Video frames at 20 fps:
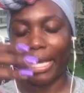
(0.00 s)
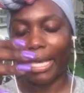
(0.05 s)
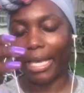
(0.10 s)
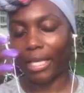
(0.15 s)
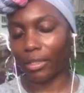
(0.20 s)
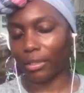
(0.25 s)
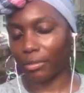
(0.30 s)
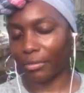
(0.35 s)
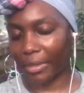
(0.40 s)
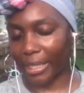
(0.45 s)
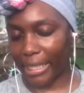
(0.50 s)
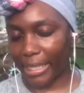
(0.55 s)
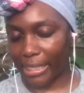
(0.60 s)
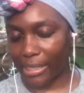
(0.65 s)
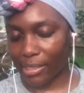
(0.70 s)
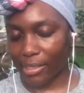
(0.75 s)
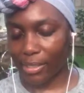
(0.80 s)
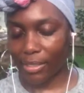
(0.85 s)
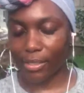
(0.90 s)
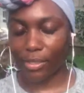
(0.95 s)

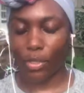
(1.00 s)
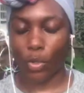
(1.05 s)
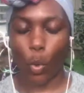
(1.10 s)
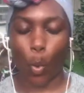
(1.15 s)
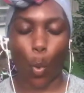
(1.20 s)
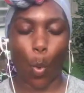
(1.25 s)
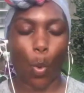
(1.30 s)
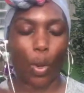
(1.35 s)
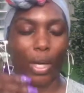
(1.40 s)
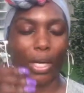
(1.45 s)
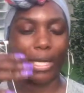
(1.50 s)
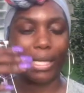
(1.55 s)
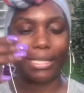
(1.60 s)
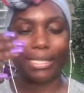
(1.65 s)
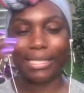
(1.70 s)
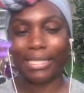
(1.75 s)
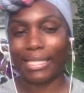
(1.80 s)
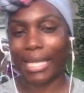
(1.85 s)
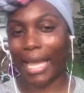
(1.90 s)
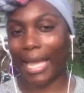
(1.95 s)
elevate or
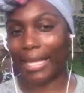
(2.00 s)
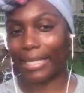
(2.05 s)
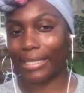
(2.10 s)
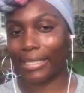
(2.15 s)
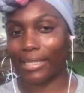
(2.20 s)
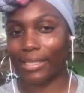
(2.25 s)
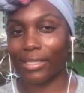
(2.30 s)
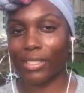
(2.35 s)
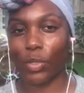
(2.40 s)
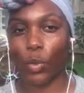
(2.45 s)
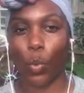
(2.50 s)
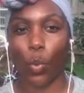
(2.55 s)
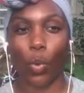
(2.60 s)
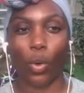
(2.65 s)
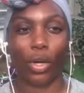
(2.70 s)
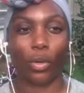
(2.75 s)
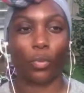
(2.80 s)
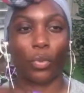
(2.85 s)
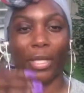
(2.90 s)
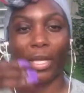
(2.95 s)
ascend,
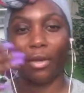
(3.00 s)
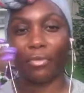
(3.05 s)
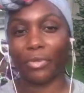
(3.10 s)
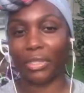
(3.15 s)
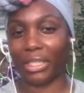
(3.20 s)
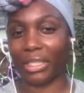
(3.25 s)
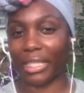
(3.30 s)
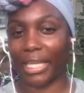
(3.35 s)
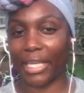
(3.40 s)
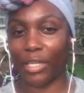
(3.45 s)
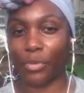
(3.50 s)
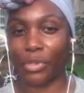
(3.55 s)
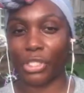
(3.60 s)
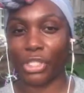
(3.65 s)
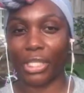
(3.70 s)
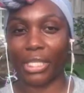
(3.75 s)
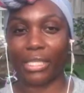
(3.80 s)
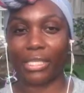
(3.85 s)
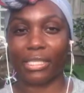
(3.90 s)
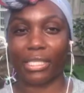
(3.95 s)
or whatever the language
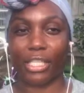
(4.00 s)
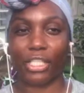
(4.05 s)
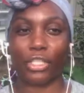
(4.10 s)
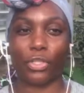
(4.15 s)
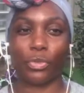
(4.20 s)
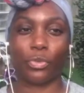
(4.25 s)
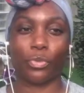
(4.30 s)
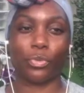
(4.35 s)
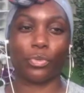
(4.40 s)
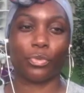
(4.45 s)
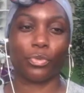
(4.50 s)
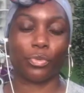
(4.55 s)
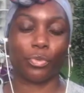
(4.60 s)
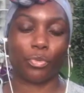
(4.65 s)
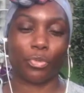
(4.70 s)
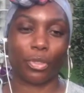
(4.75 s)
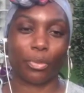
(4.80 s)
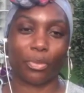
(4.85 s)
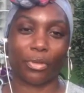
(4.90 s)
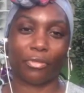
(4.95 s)
is that you
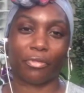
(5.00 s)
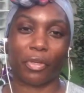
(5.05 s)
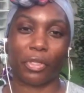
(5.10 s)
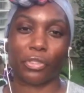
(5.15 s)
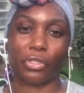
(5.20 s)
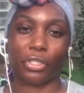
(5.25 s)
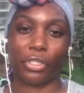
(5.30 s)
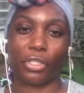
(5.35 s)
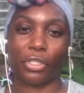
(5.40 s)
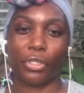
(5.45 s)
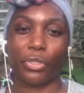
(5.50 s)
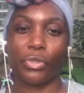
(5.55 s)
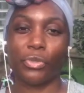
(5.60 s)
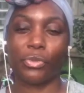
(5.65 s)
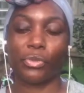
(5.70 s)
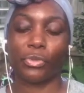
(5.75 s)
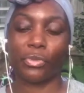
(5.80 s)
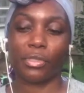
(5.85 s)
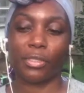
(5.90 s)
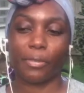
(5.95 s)
would prefer to
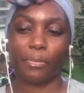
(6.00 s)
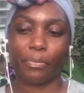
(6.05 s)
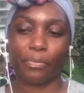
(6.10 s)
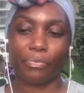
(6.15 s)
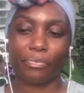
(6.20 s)
use,